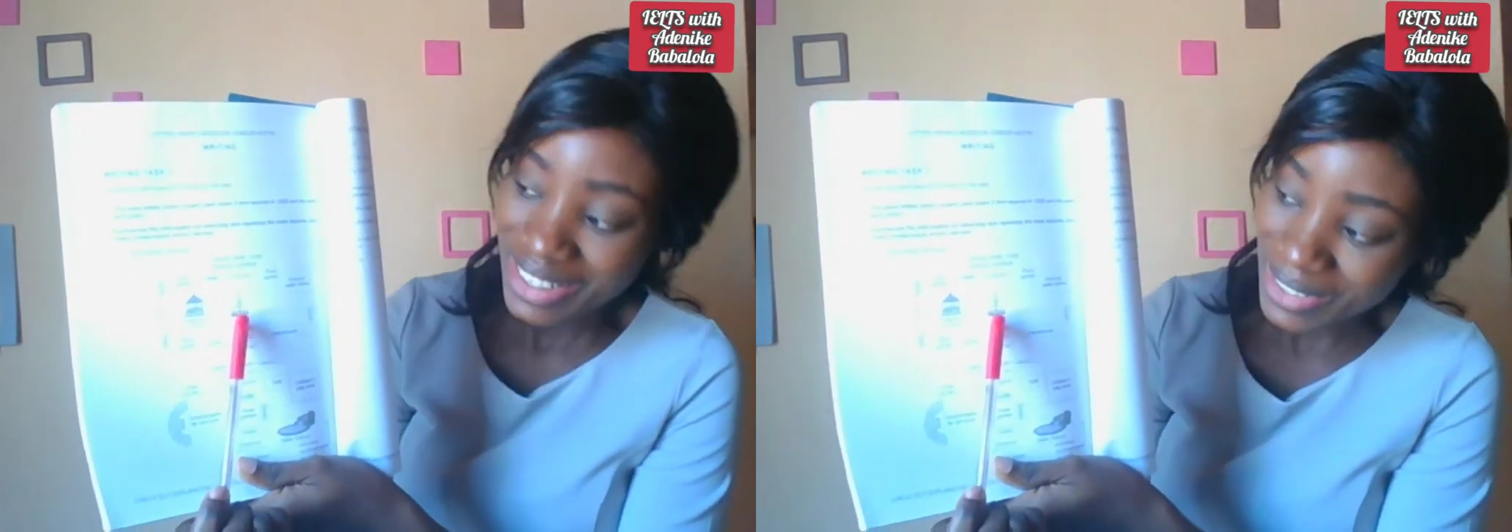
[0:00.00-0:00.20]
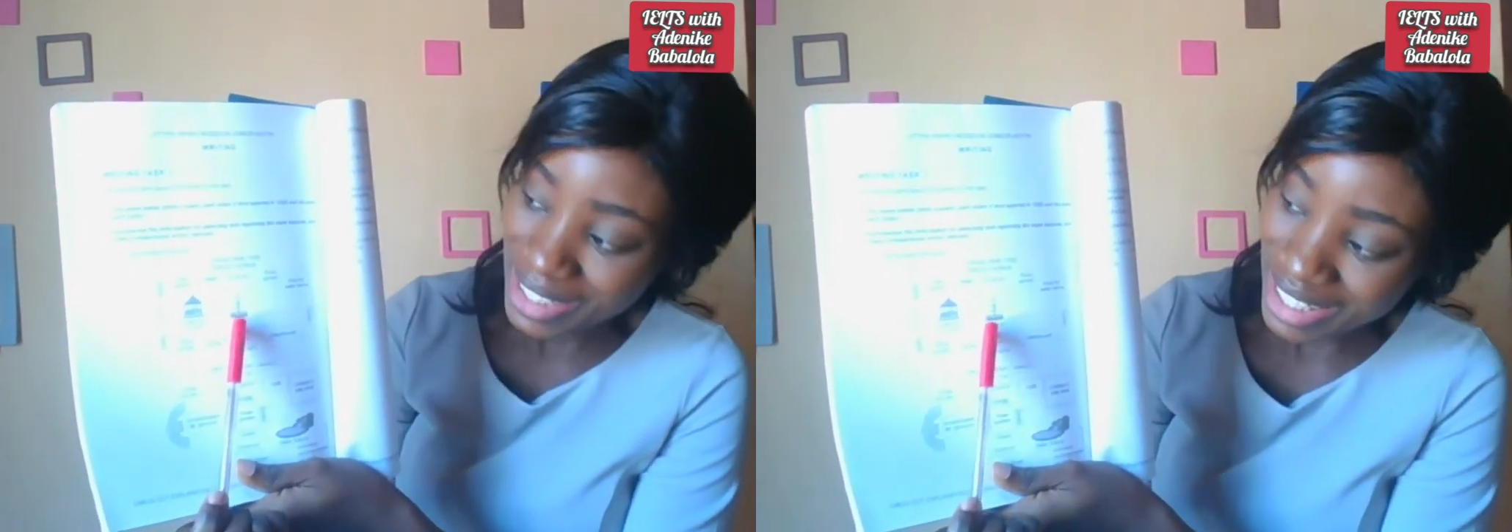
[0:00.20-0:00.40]

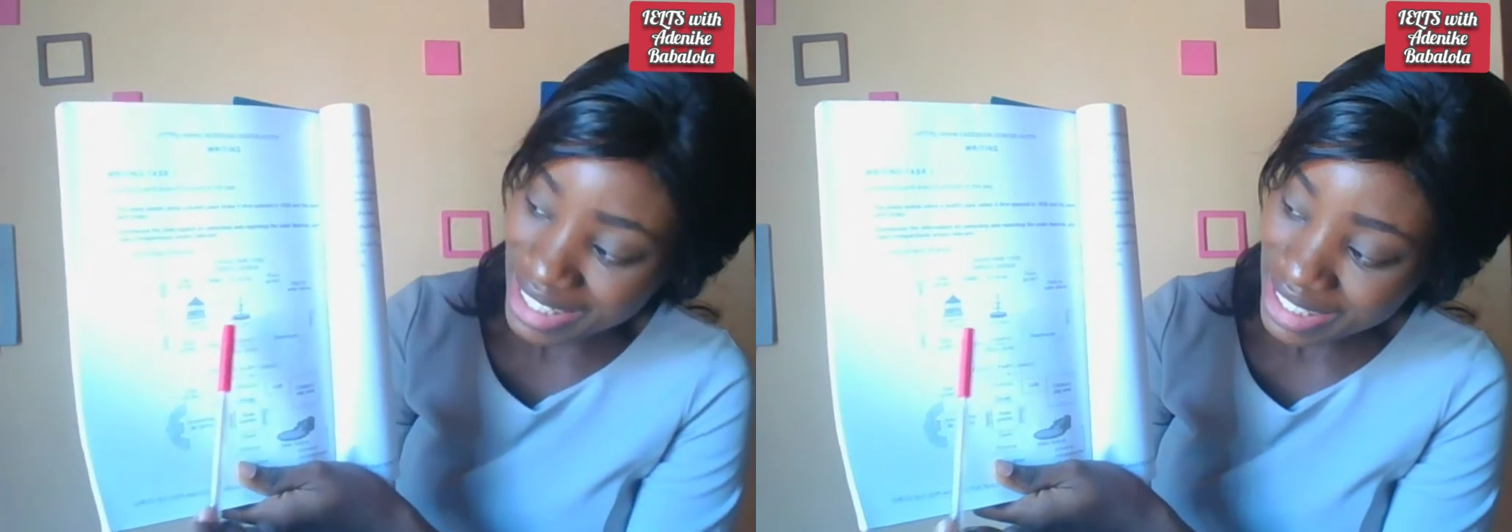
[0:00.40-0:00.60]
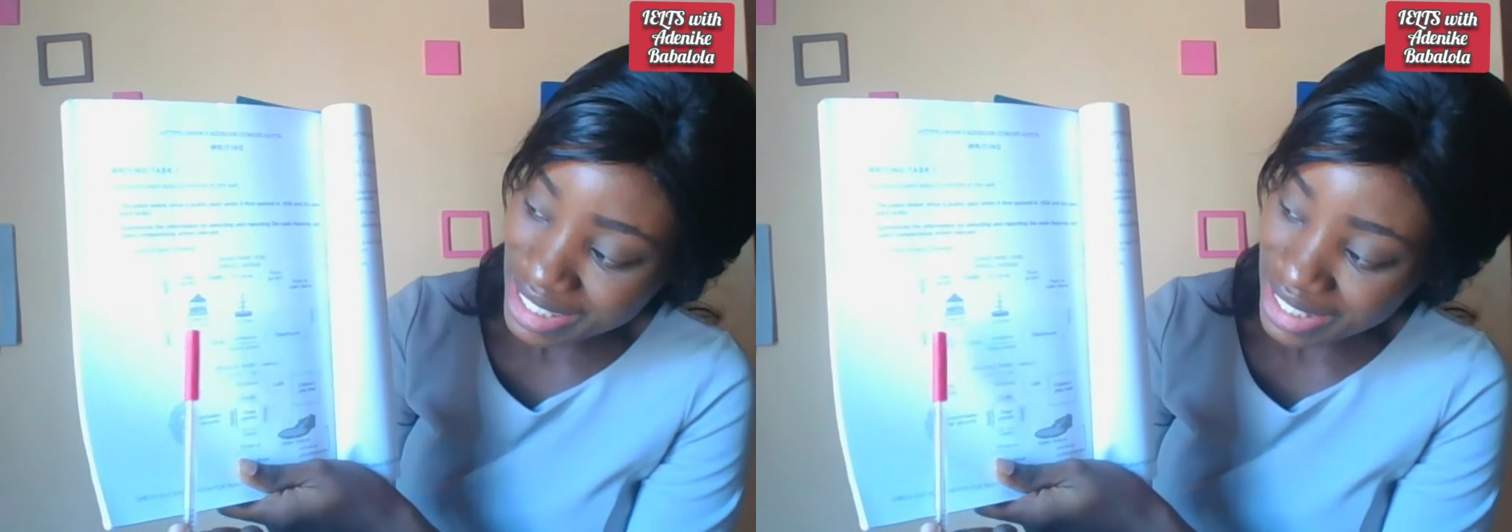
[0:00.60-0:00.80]

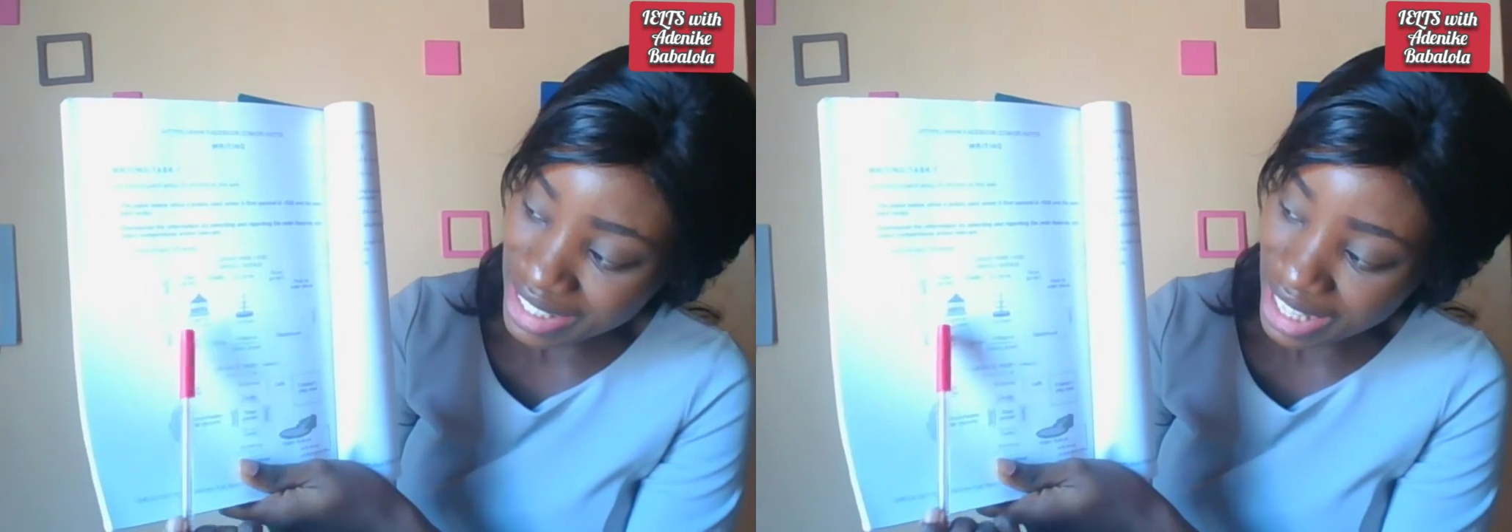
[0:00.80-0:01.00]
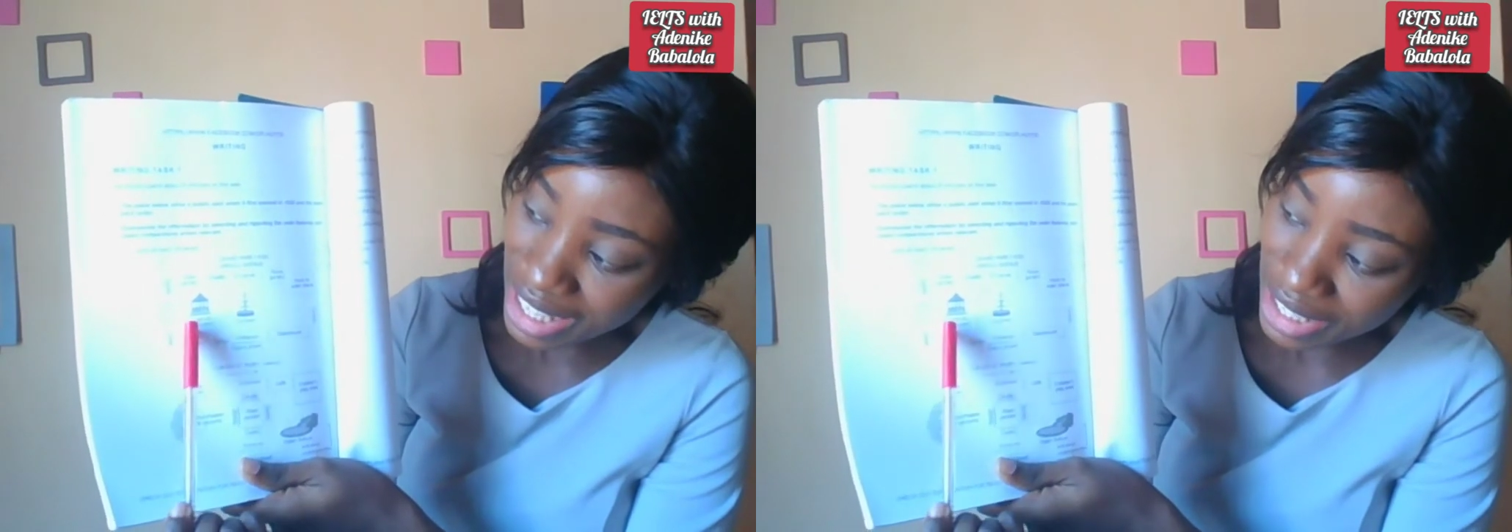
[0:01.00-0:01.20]
Okay,
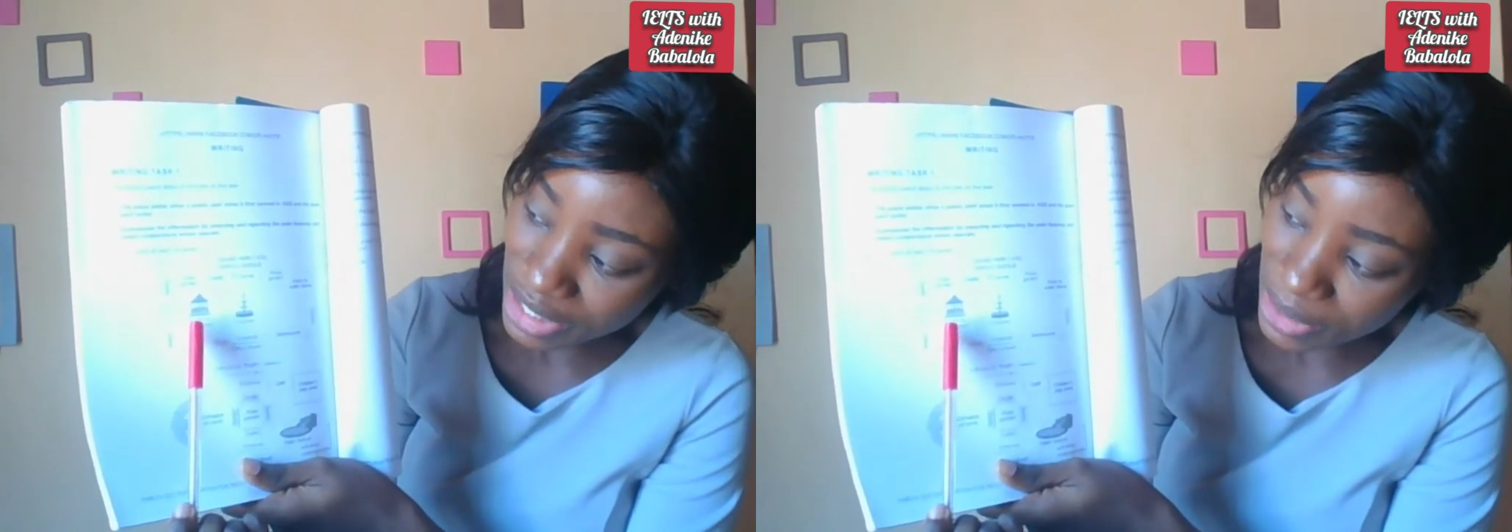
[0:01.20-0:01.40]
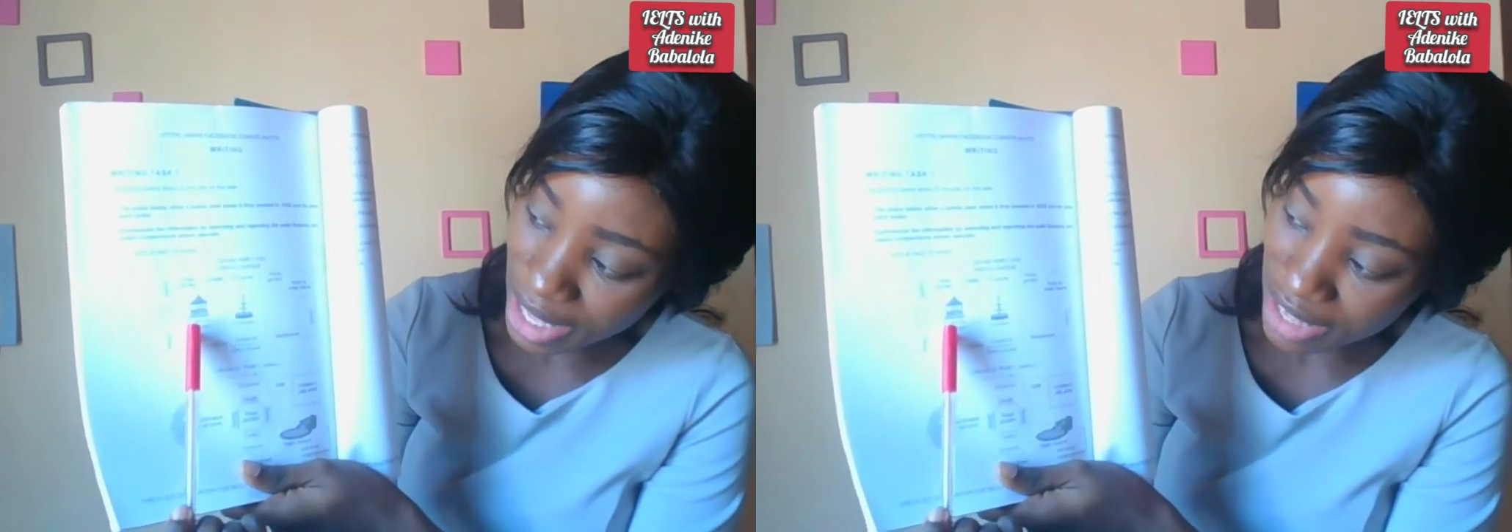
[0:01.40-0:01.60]
here
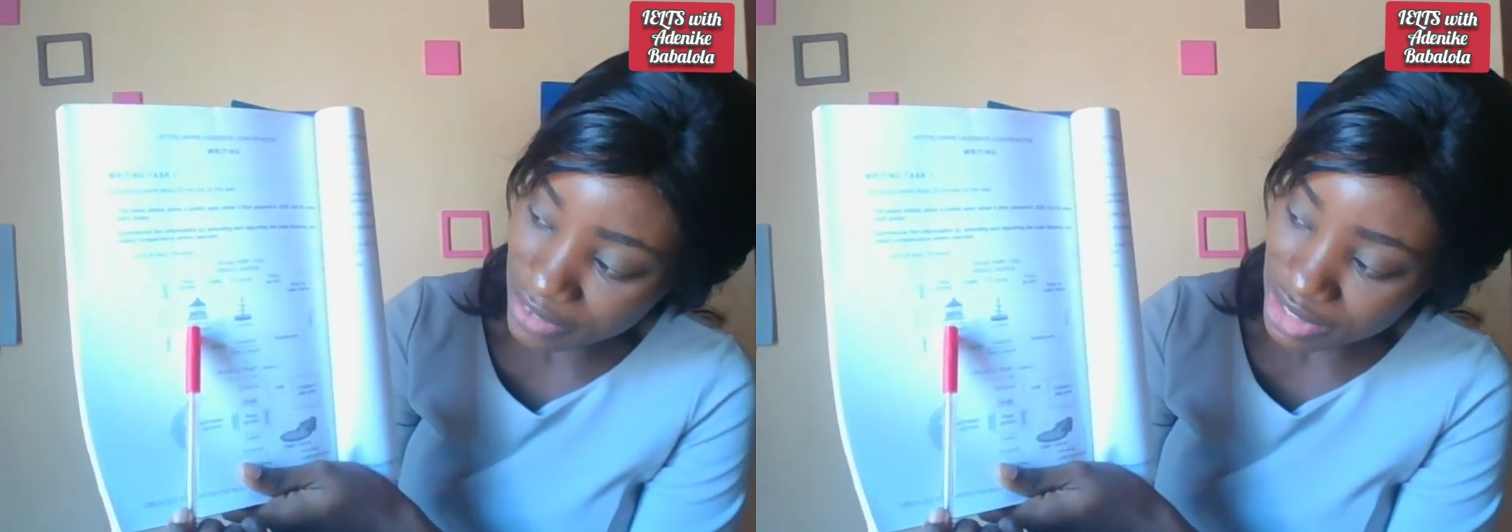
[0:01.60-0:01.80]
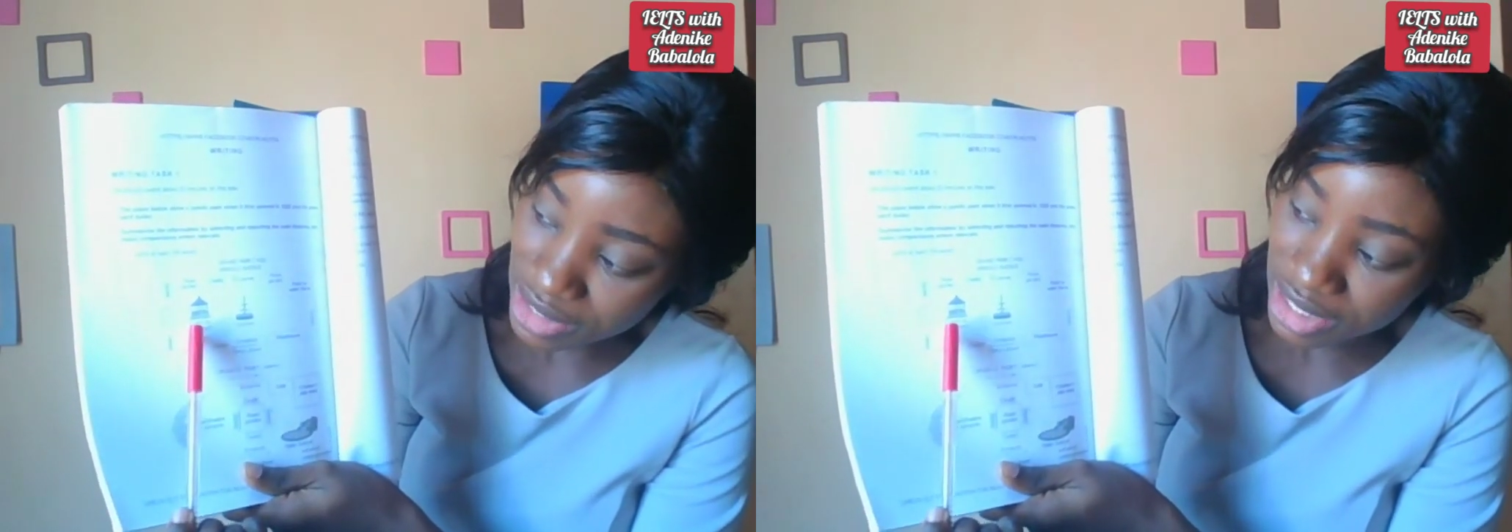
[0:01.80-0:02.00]
you have
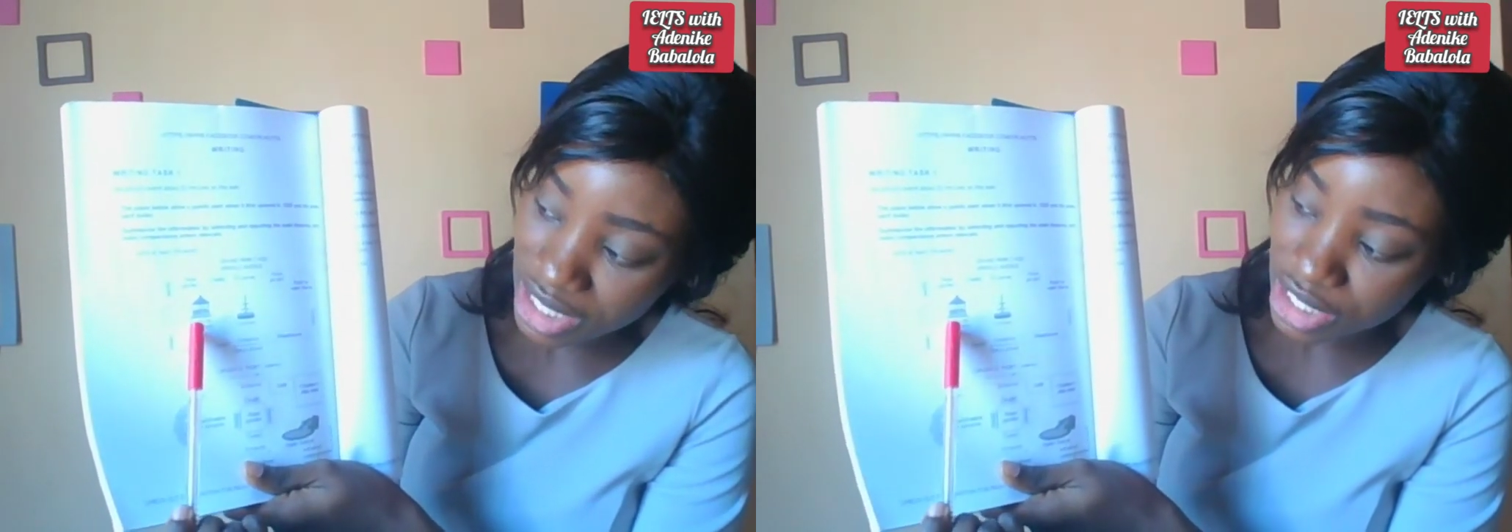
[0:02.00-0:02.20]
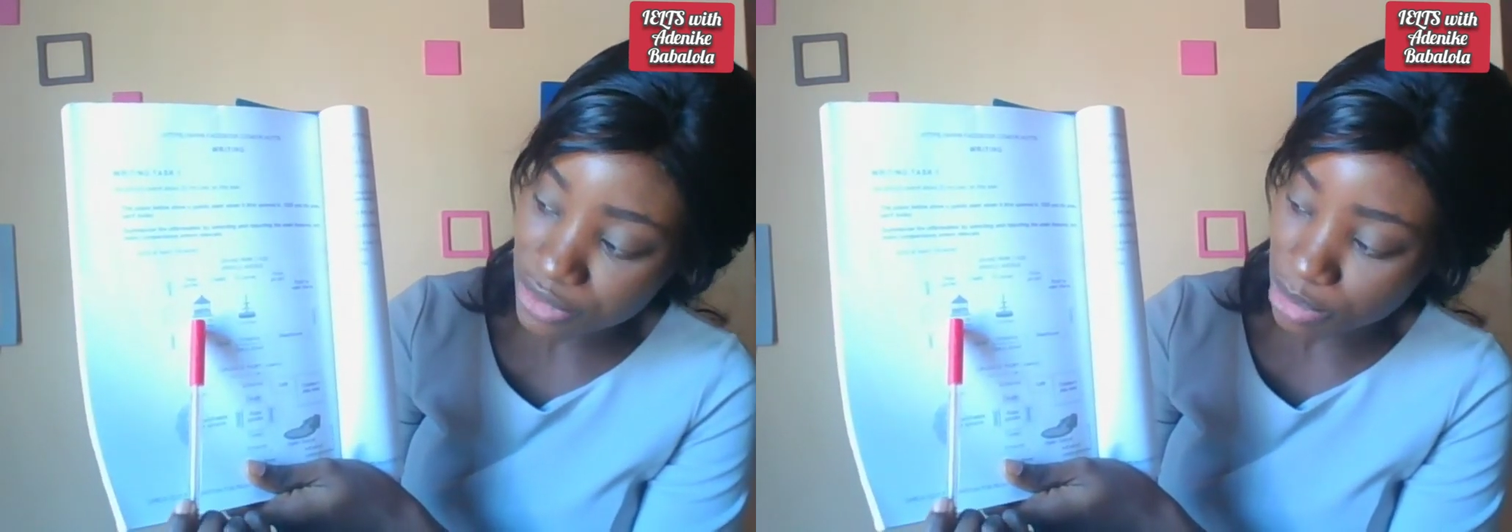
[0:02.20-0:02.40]
a stage